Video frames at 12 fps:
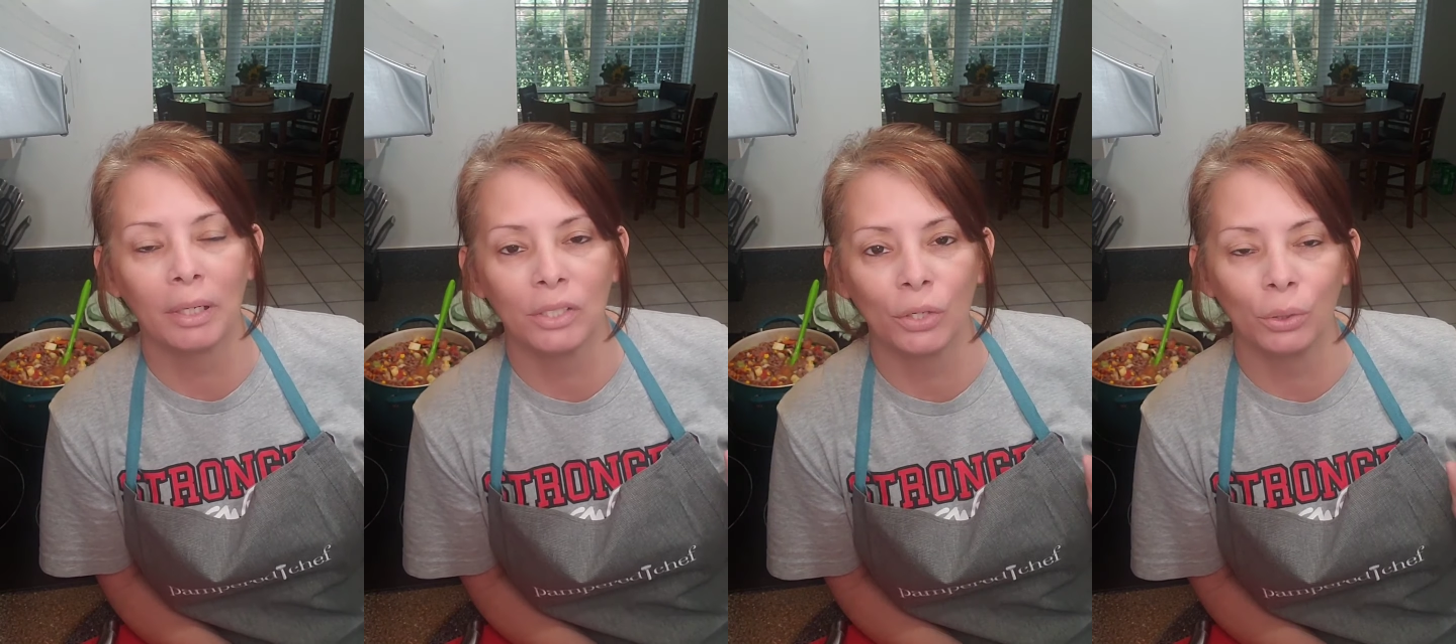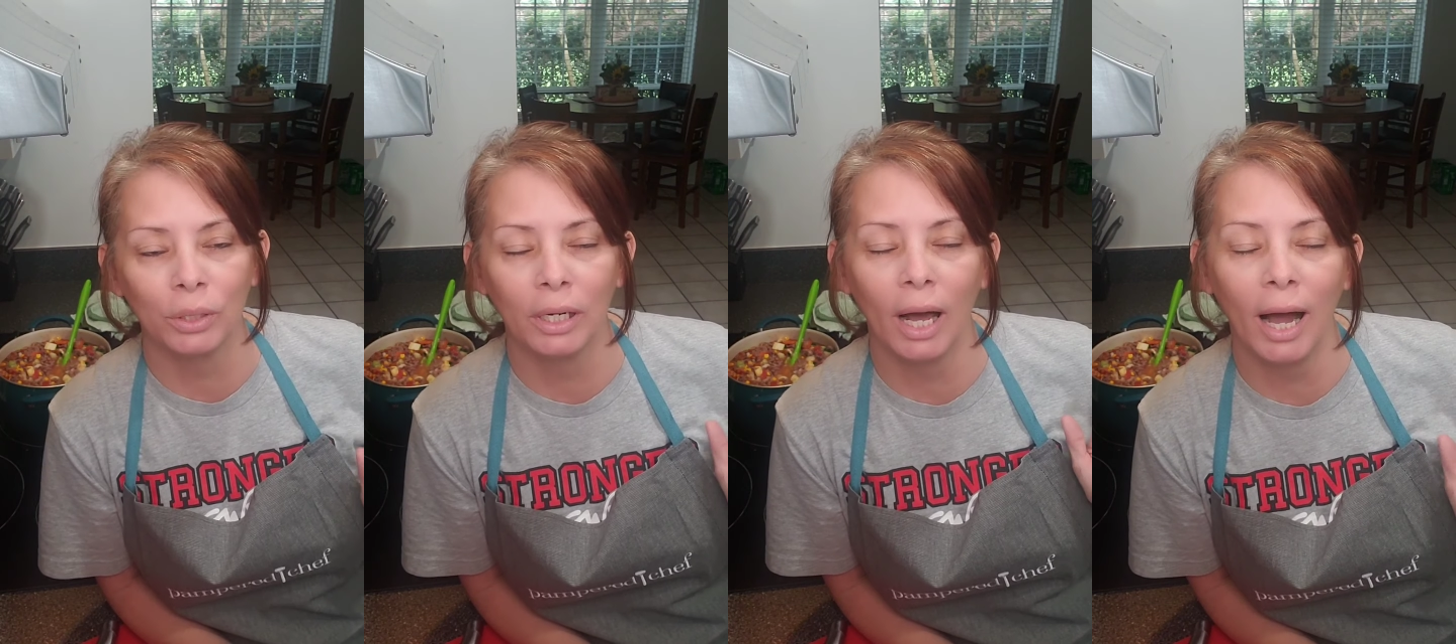a
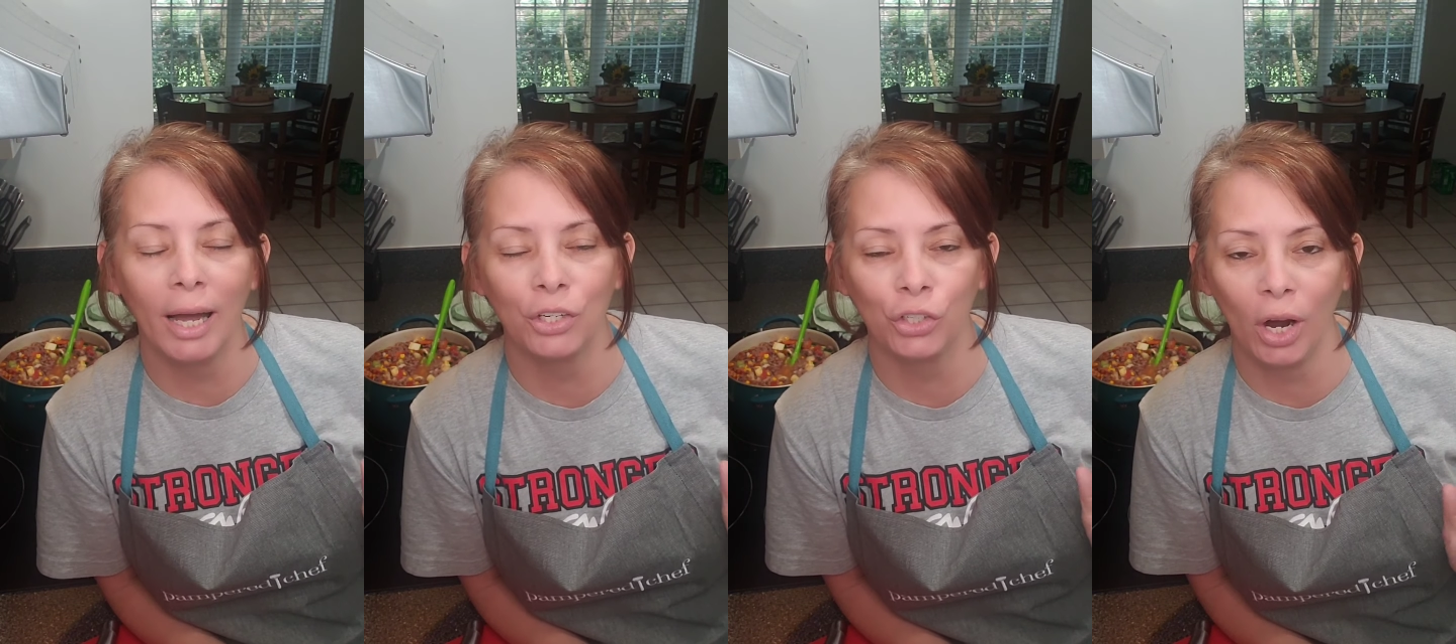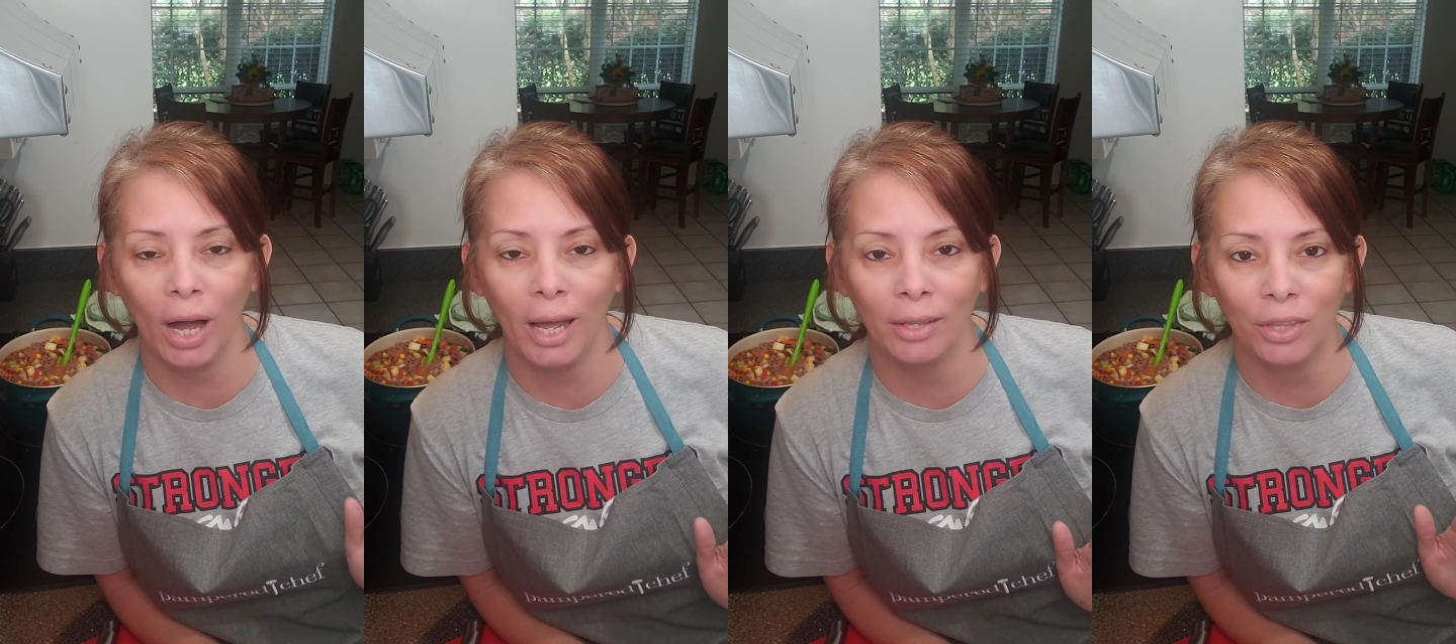consultant, I
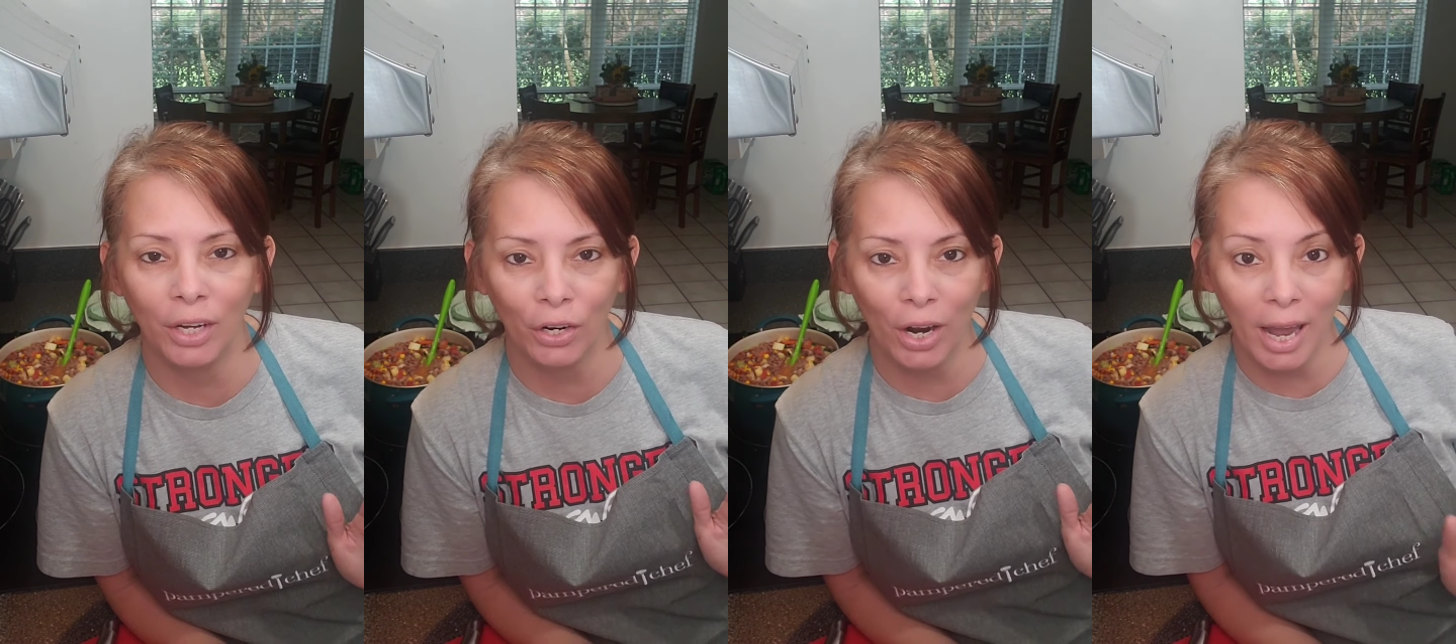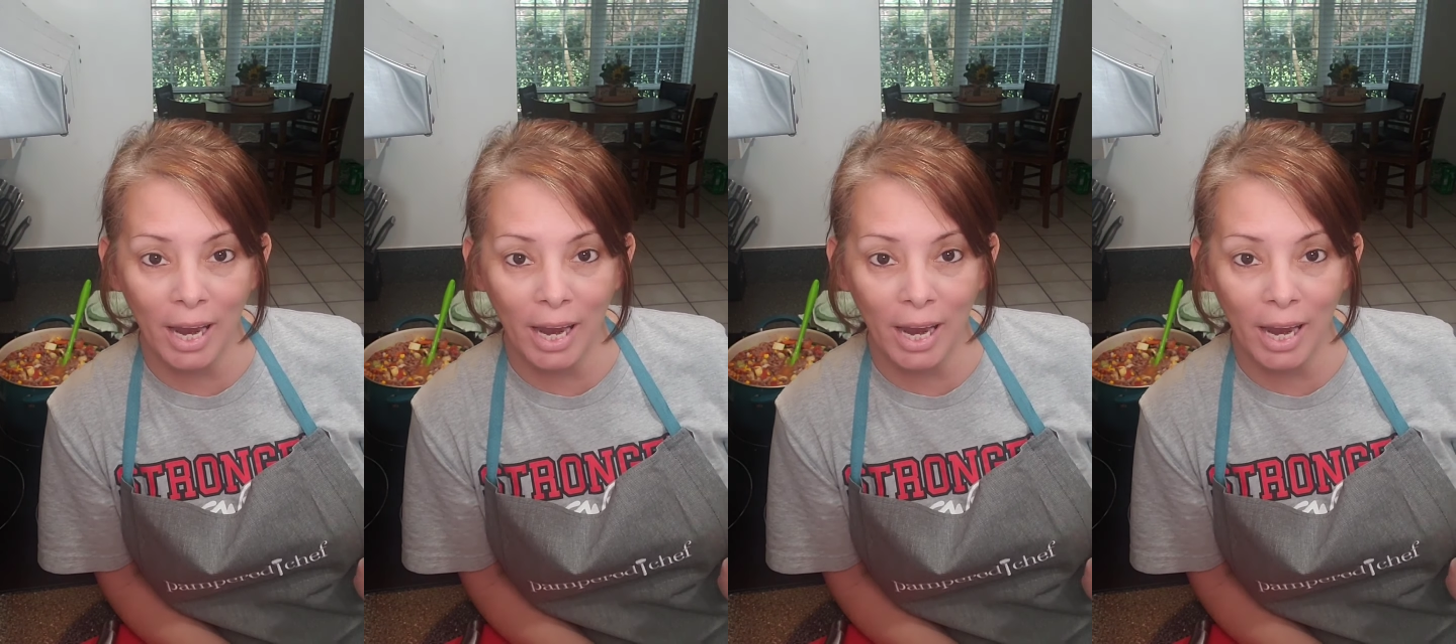tried their